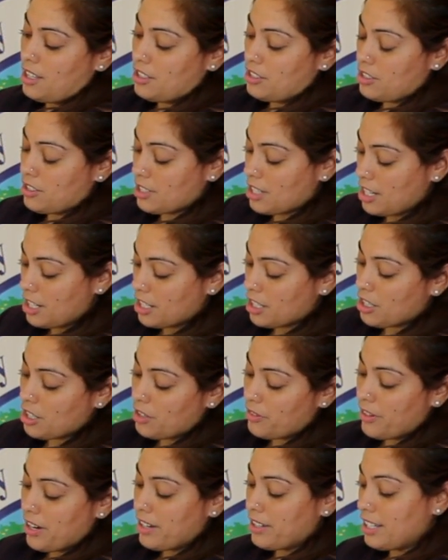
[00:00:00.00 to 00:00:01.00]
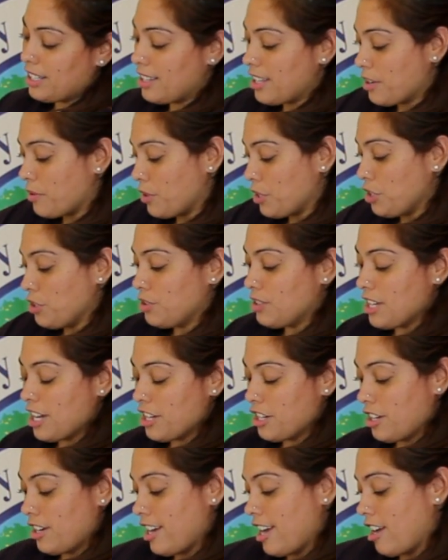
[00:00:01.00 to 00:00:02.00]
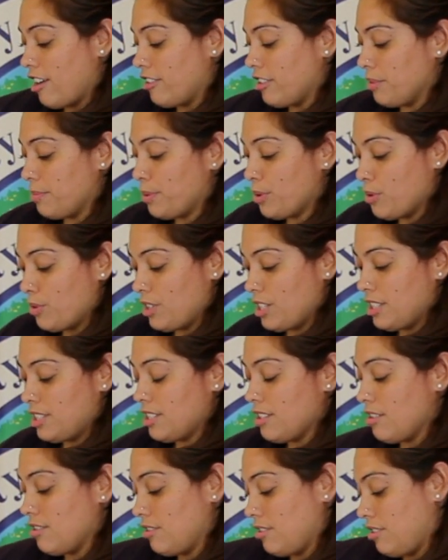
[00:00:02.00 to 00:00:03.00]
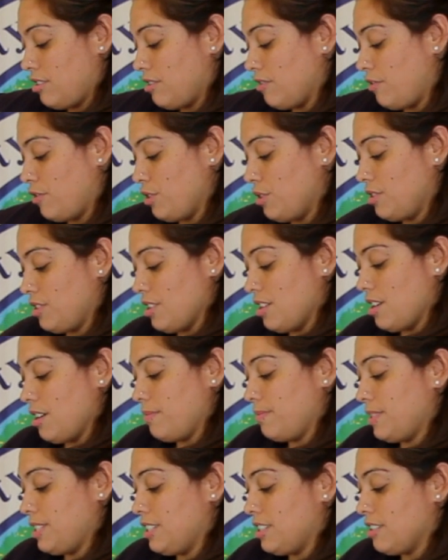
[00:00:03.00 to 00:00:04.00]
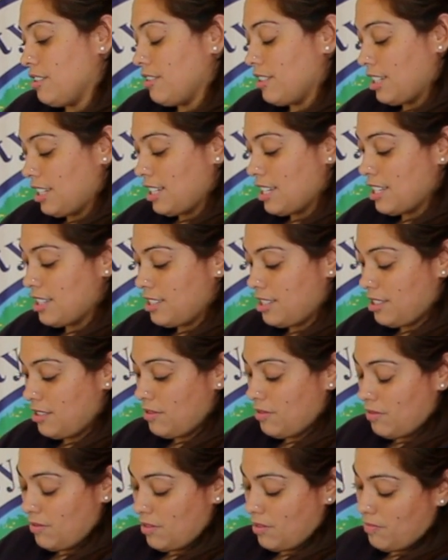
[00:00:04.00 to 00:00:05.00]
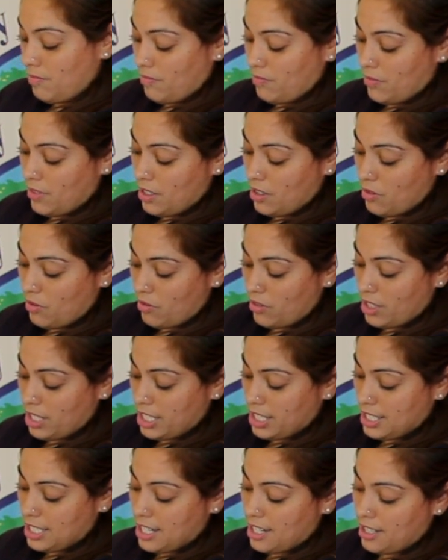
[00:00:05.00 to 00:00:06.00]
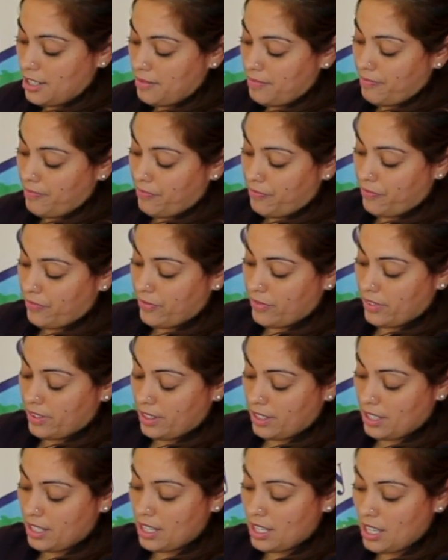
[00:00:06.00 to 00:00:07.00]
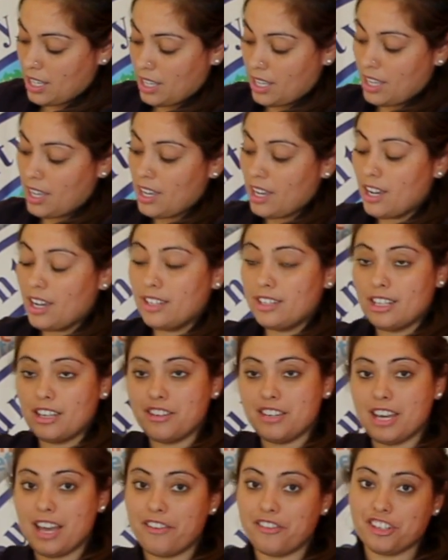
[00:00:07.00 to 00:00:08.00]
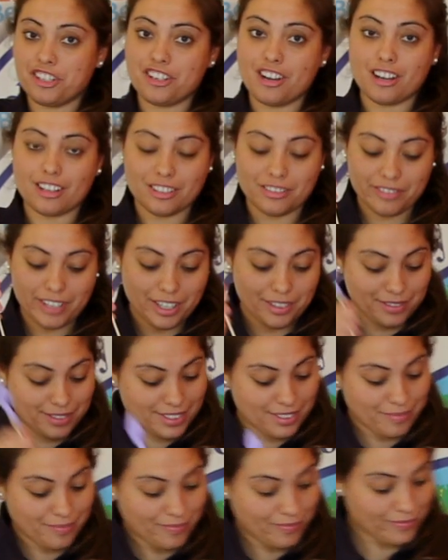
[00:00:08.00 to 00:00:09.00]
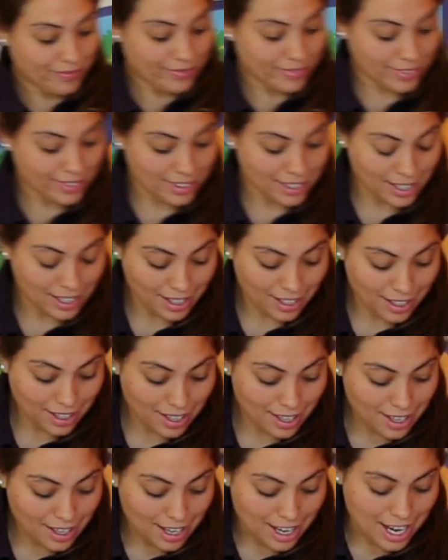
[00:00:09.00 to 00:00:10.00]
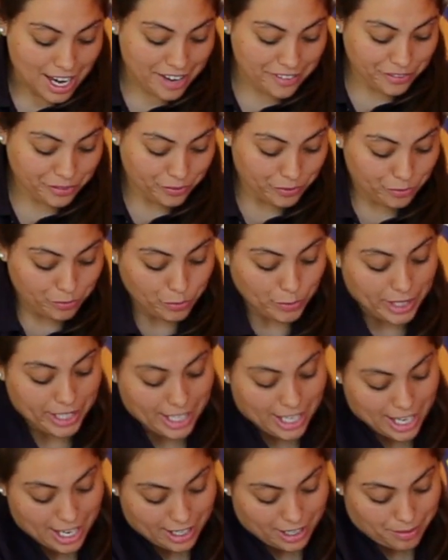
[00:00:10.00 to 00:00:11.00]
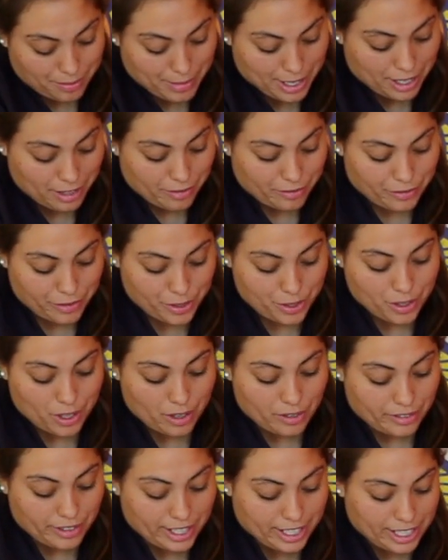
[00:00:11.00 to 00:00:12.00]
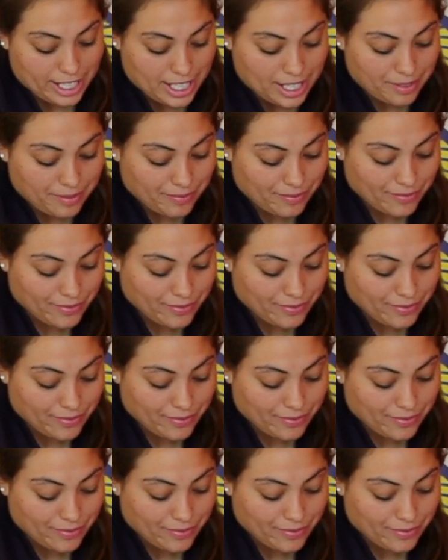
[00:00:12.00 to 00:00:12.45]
just kind of go around it, like when you tie your hair in a ponytail, just keep trying until it gets really tight. Now you have your chocolate rose. I went ahead and made a few already.